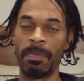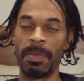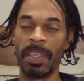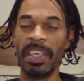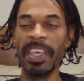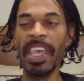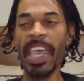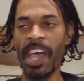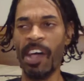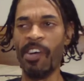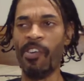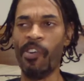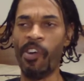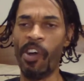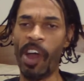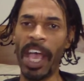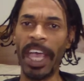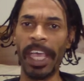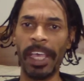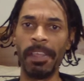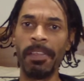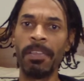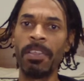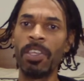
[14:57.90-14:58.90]
Yeah,
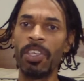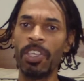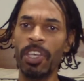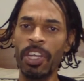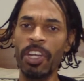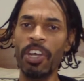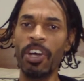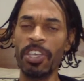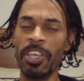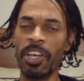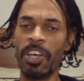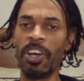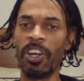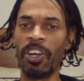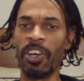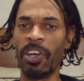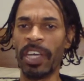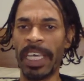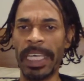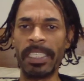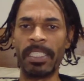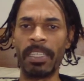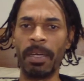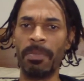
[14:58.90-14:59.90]
right. You know you're gonna go
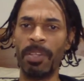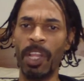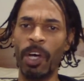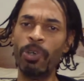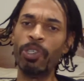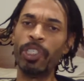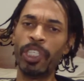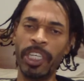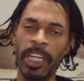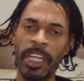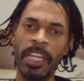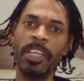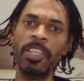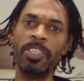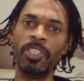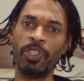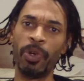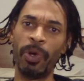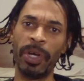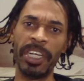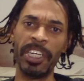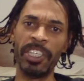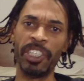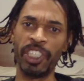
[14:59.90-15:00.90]
get some lotion and
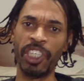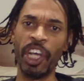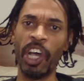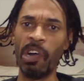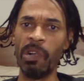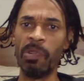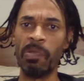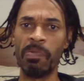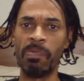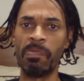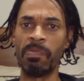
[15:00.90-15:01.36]
enjoy the show.